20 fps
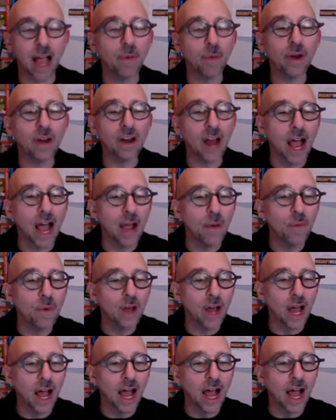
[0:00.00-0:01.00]
I want
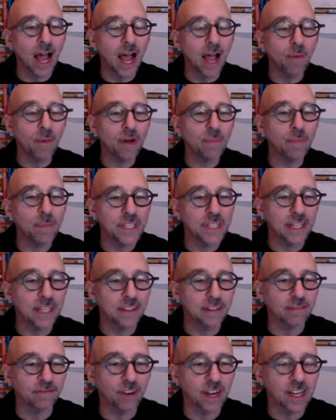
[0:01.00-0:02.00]
to
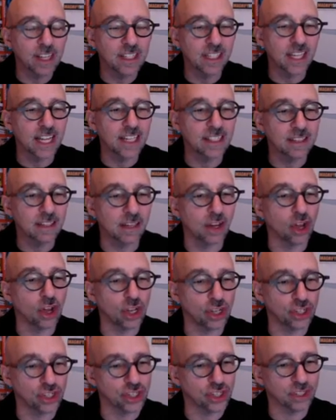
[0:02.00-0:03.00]
protect the phrase "let's
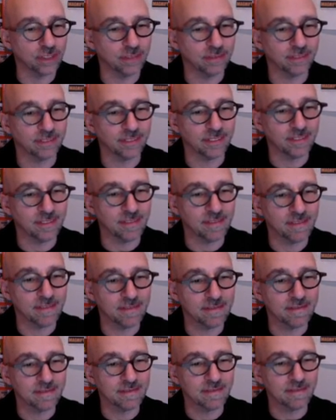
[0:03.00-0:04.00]
launch."
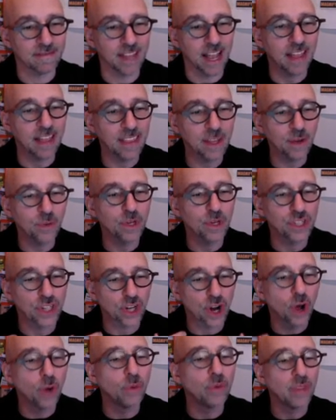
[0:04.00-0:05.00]
I think we
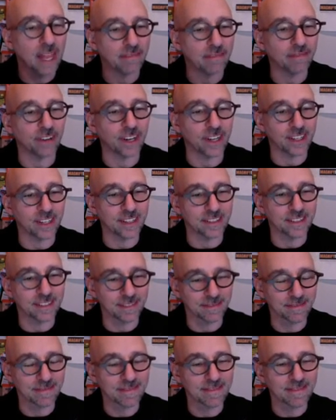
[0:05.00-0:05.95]
should own that phrase.